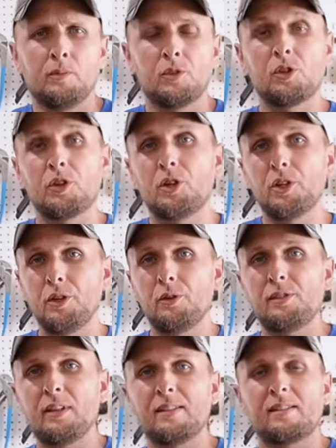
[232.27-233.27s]
So the good
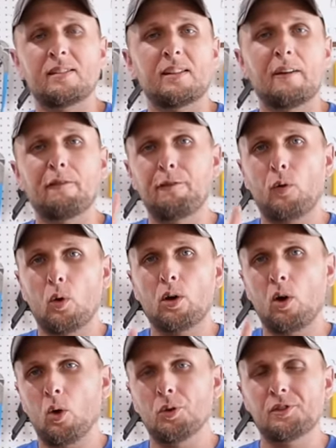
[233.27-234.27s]
news is since I have four
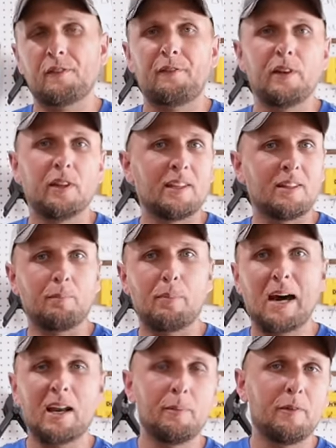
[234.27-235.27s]
holes to fill at the
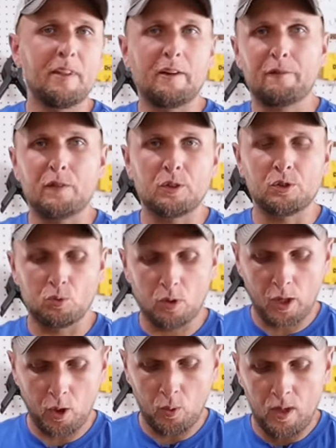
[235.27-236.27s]
bottom of that first
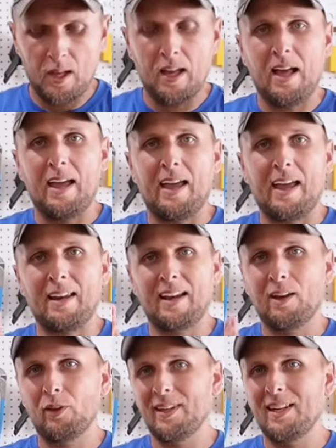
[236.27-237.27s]
row and
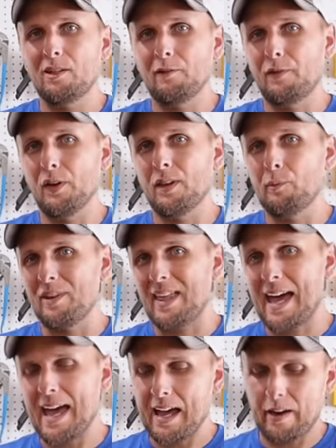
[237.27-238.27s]
I only need to fill them with
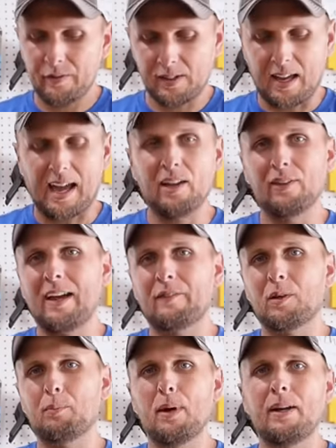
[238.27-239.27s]
halves, I only
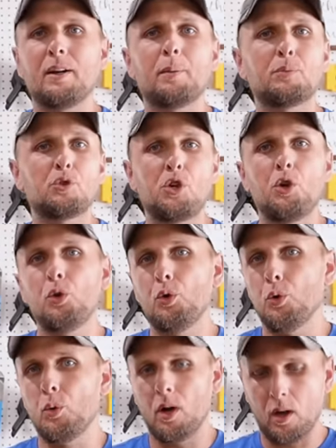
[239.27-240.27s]
have to break up
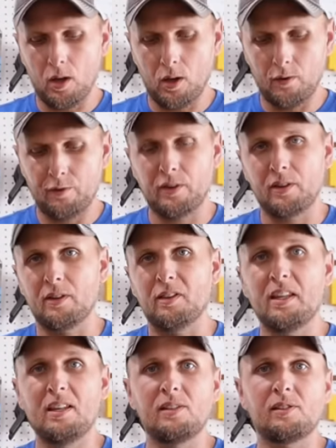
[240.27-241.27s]
two of
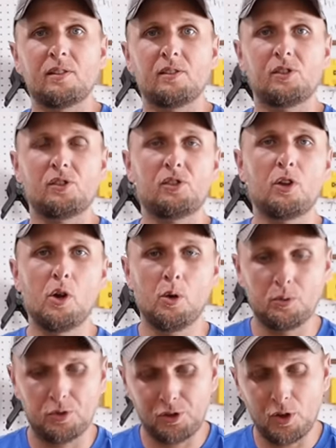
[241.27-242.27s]
these
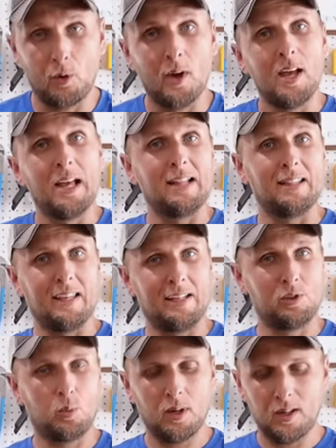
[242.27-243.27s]
stones. So
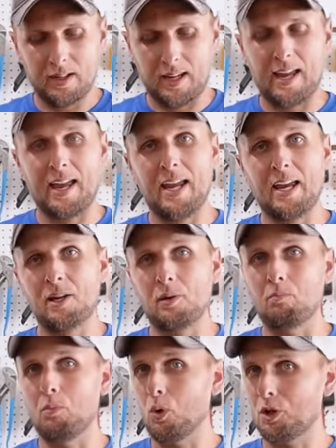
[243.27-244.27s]
less work
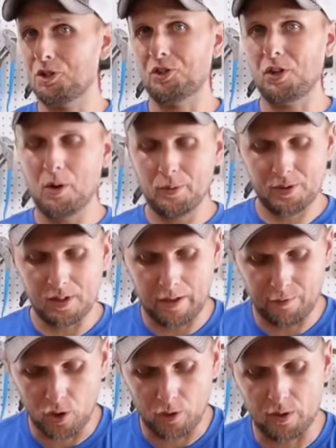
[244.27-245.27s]
and more stones
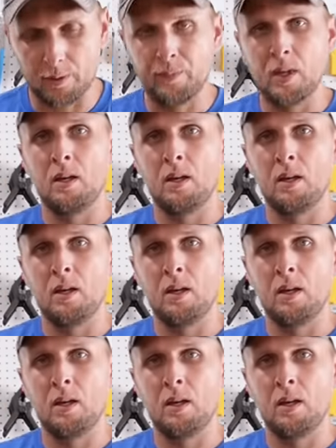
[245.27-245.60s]
left over.